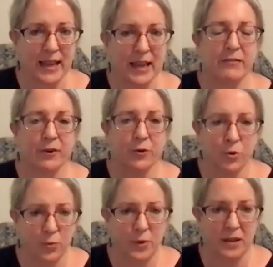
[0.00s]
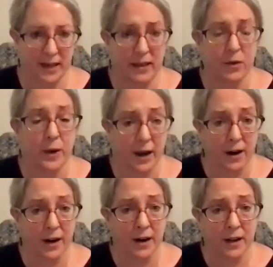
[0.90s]
and for who we think we
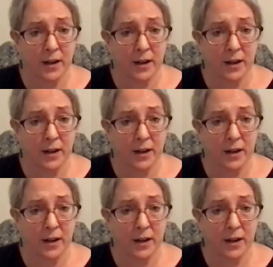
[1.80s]
are,